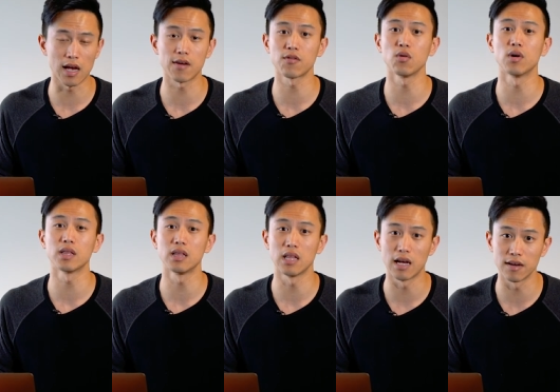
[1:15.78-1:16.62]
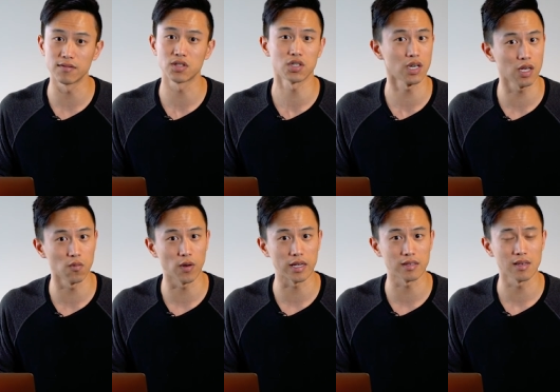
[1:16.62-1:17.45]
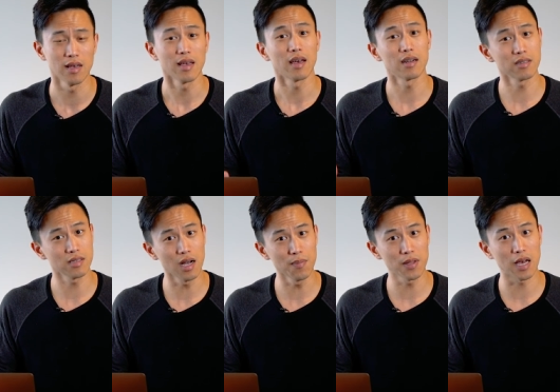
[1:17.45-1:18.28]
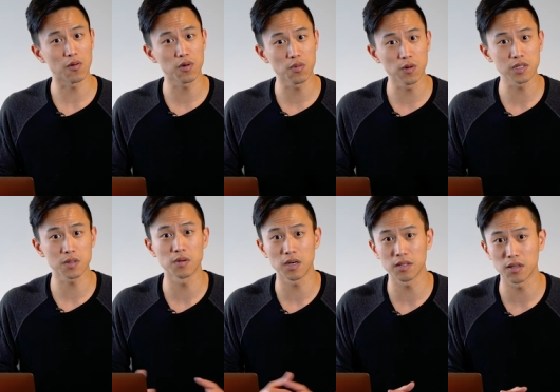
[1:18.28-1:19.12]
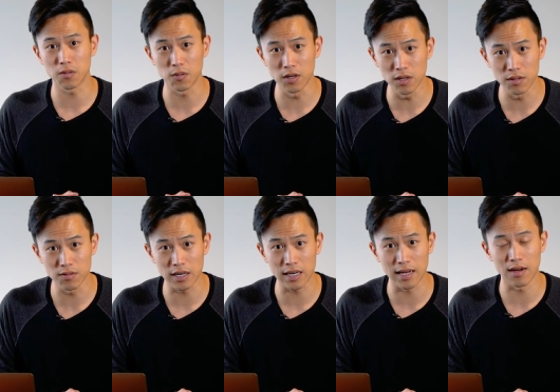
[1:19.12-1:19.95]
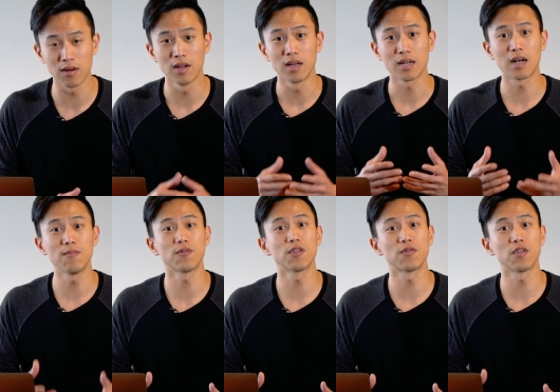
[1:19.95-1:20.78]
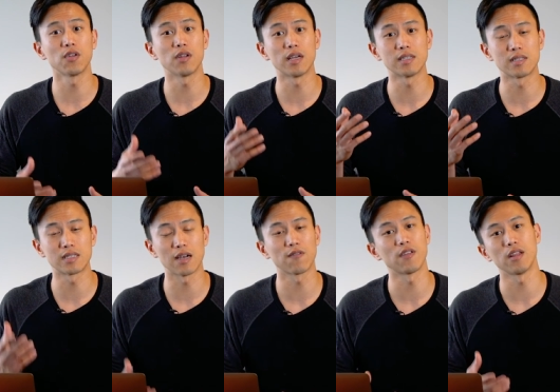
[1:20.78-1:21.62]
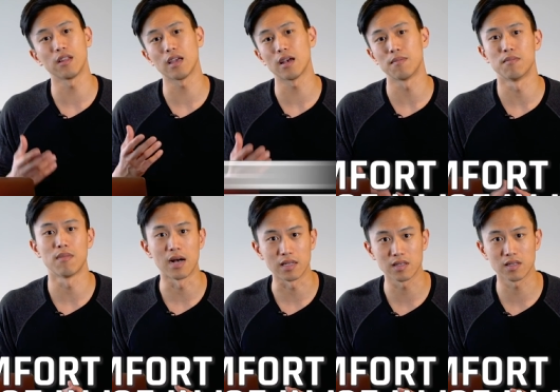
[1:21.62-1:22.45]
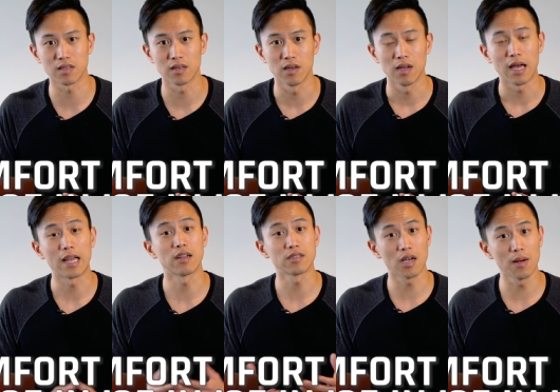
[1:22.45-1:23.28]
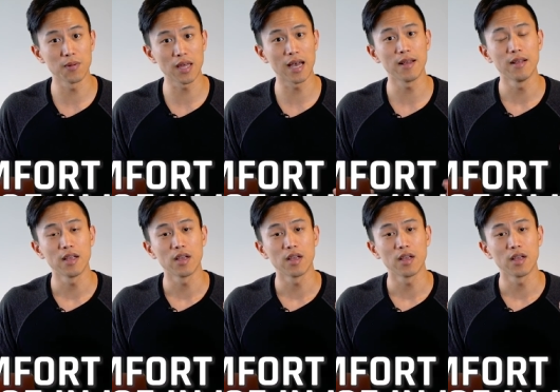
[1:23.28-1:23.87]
Everyone loves chicken wings. And on top of that, with what's going on in the world right now, comfort food is definitely a must. And on top of that,